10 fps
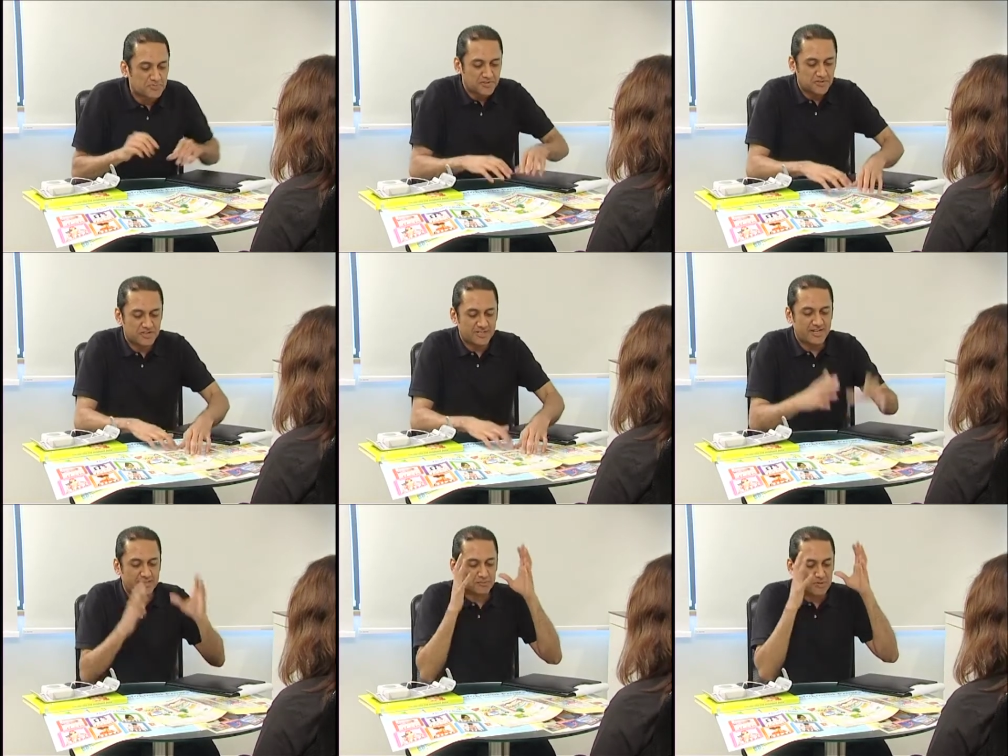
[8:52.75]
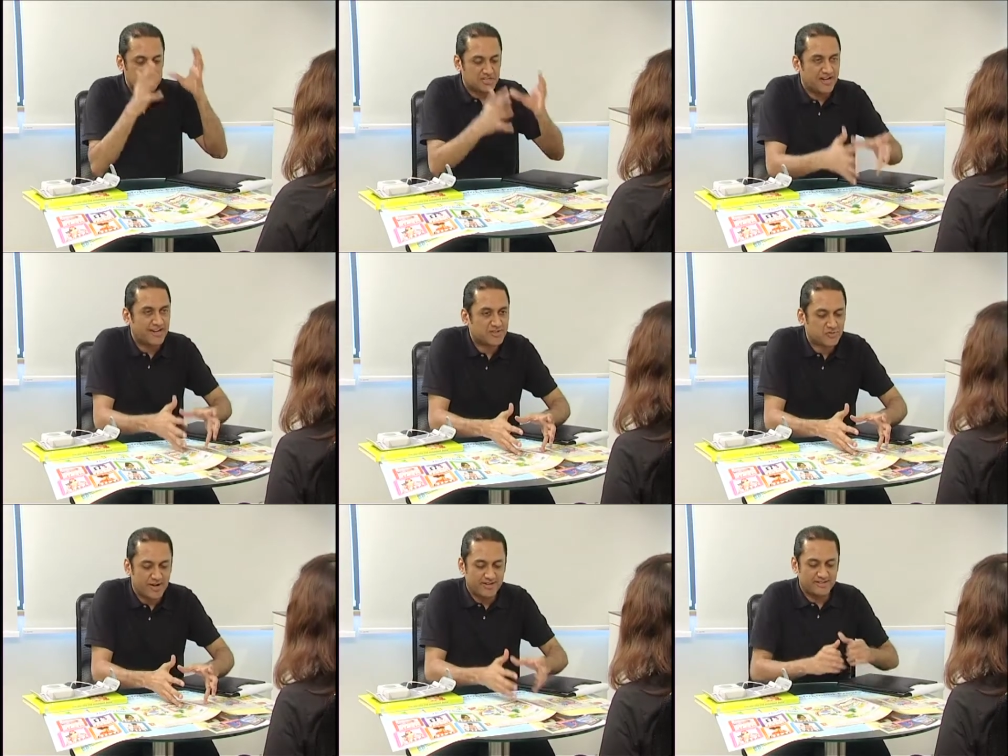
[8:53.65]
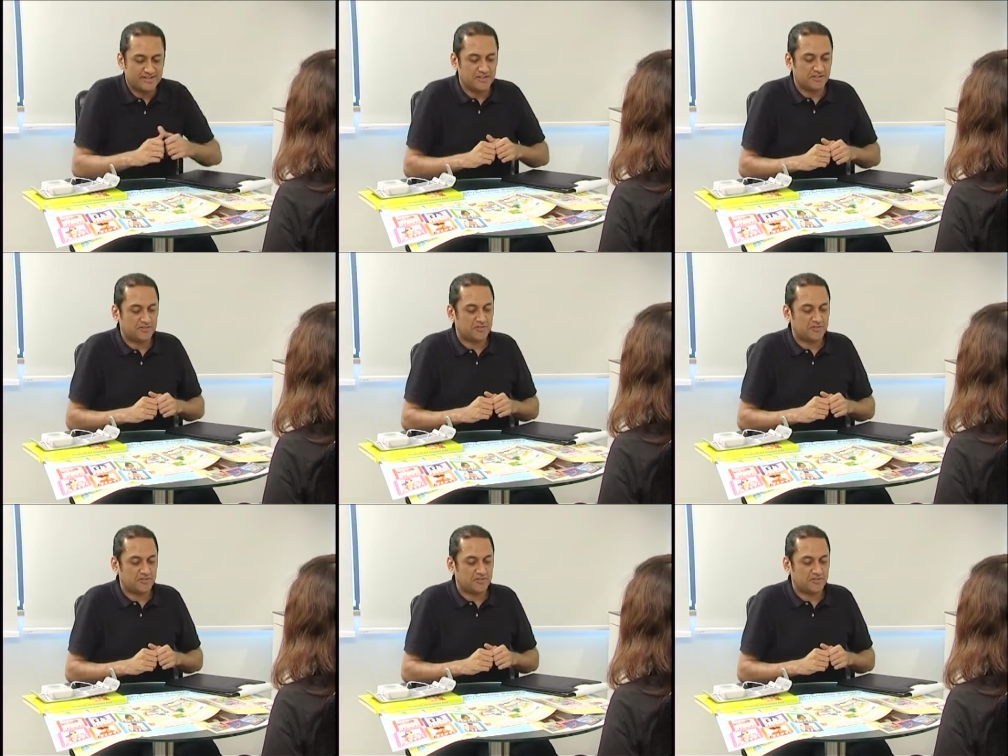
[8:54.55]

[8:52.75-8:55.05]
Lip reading: but this is like specialized writing skills.